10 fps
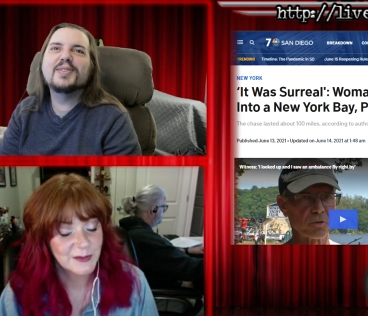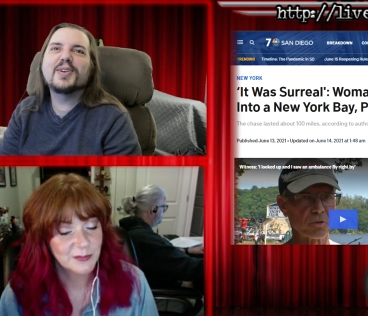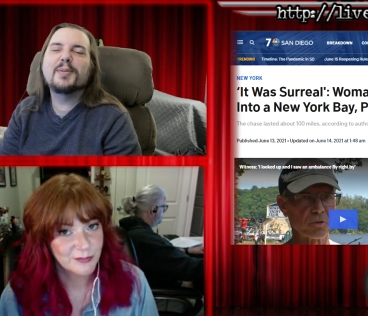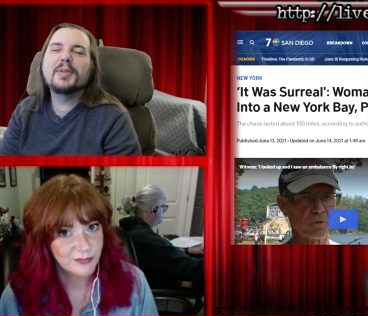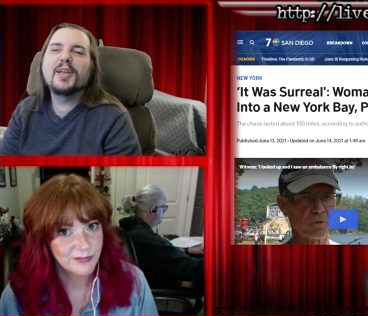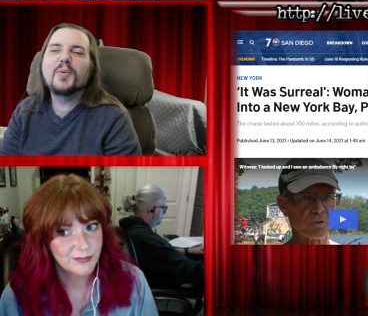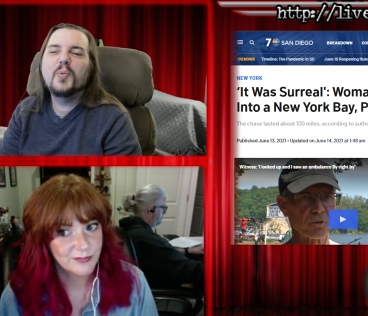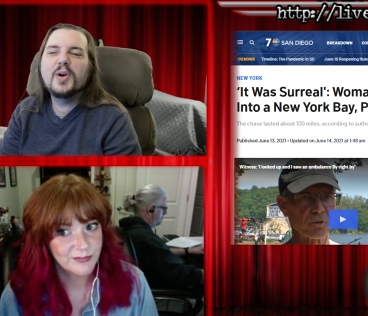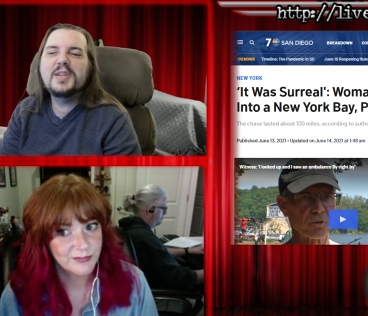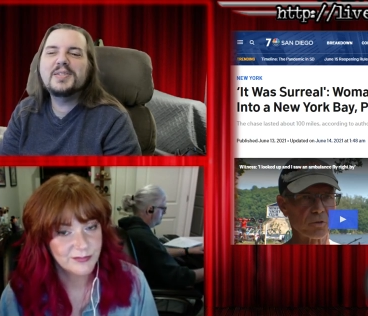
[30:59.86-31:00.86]
Speaker 1: kids are going to
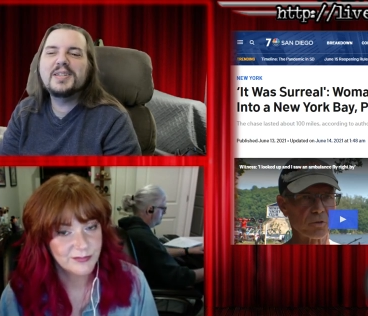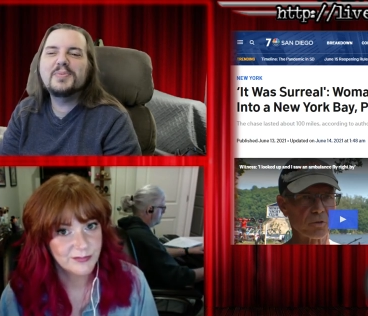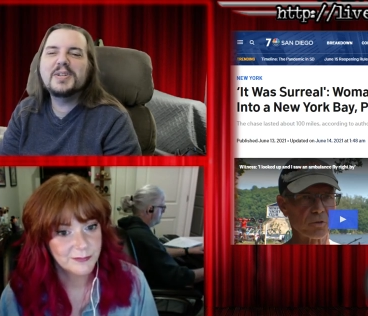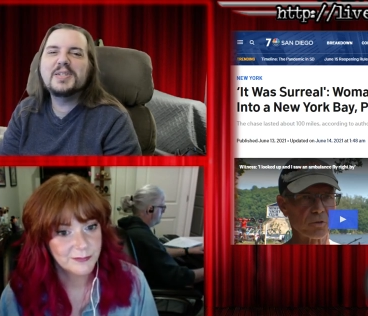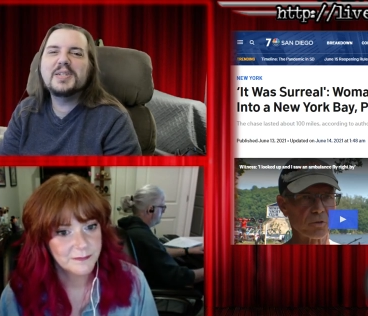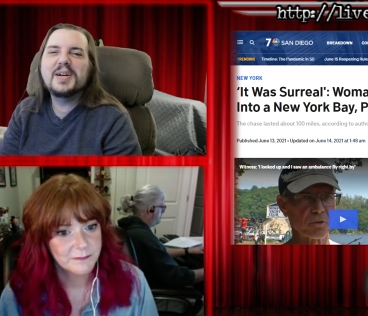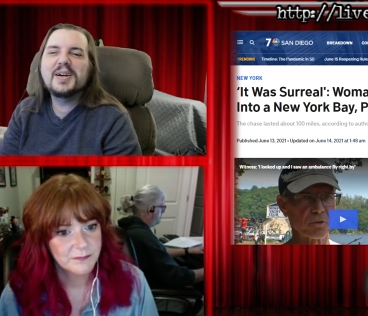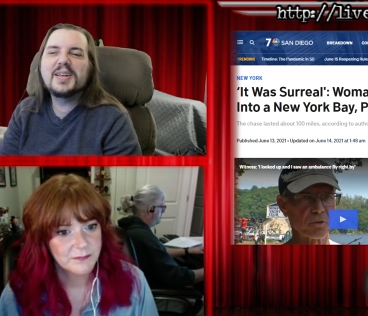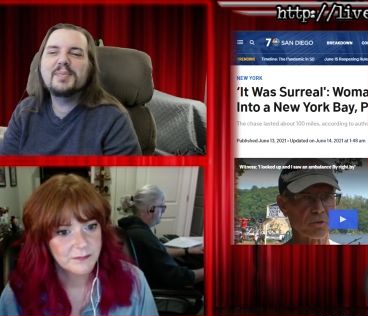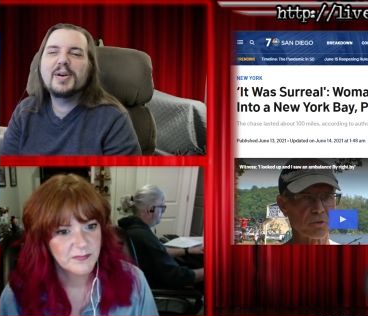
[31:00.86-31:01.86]
be like, what's
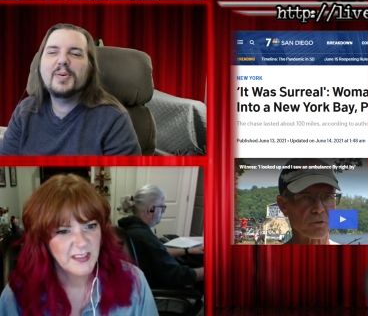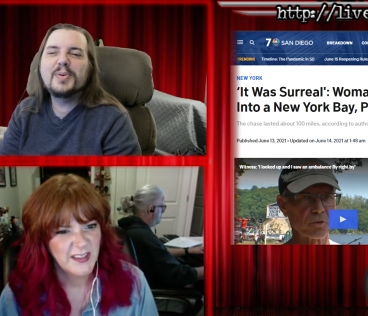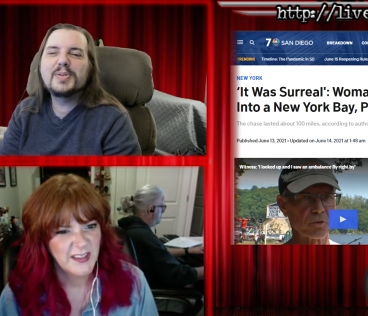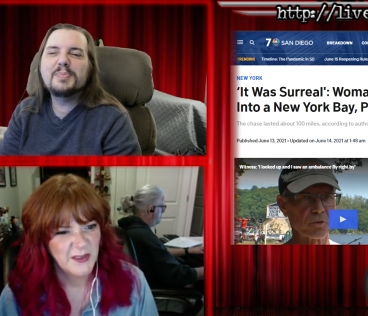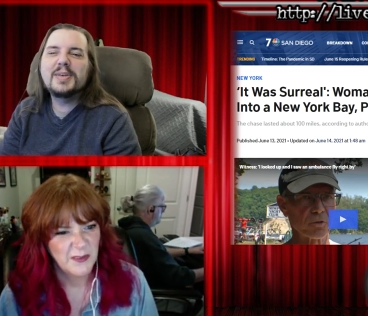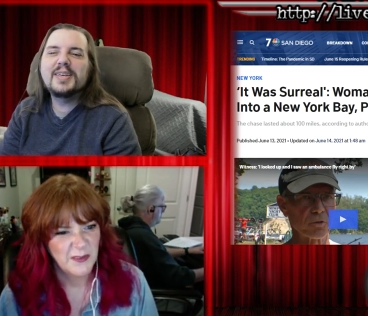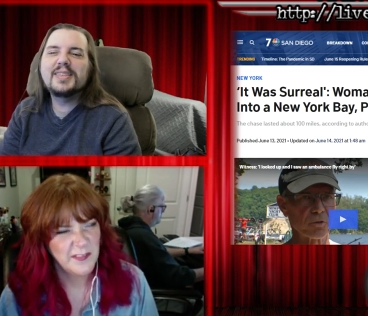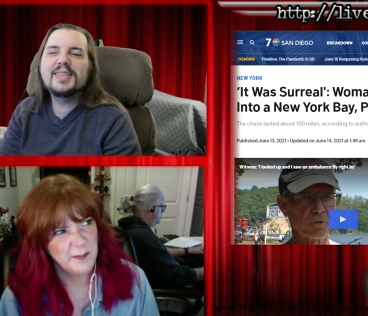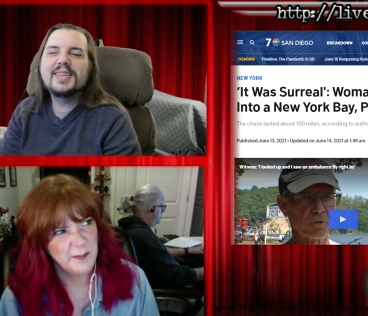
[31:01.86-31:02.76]
she talking about? Will Smith? Will